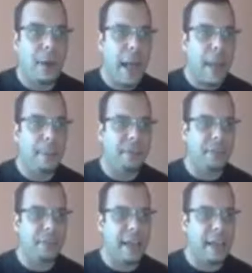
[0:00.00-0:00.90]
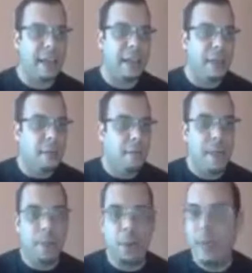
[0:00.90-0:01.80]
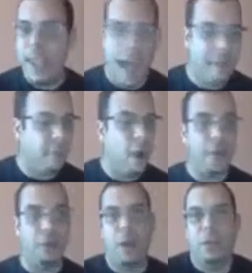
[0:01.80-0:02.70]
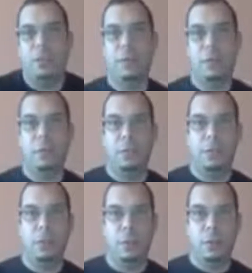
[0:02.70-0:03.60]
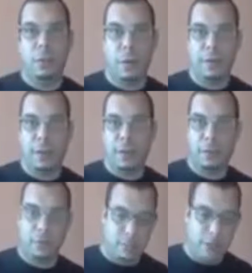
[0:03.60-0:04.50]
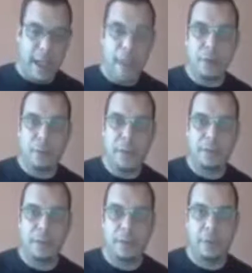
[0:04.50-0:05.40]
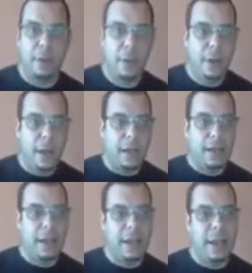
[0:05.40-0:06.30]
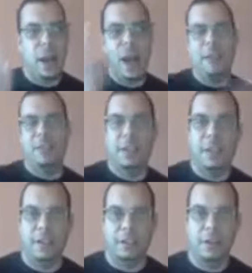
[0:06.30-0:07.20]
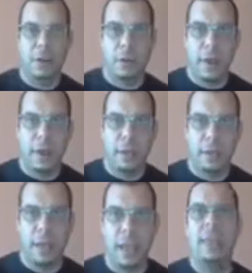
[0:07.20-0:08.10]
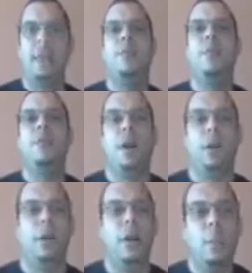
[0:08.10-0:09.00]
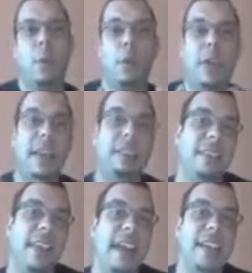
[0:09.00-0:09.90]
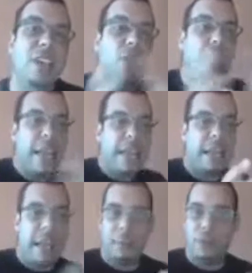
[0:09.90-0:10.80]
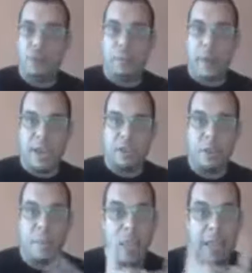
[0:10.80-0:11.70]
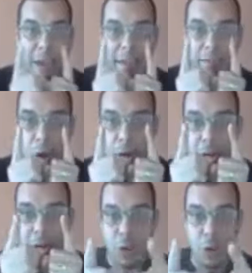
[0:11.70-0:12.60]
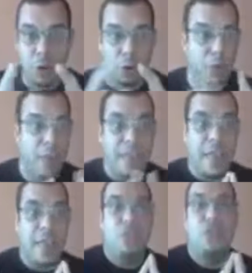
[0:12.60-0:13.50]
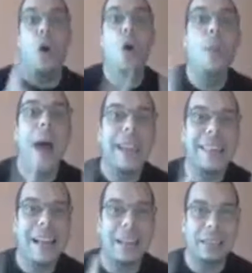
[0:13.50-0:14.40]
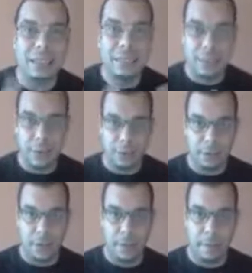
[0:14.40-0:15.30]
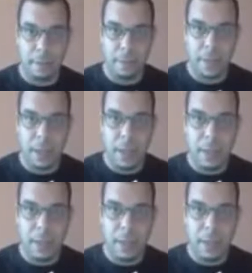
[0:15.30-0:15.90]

So what happens is, like, people may have come across of the capture page before, and then they're like, oh, I've seen this already, and they move on. But when they see a unique capture page that is only yours, that nobody else is using,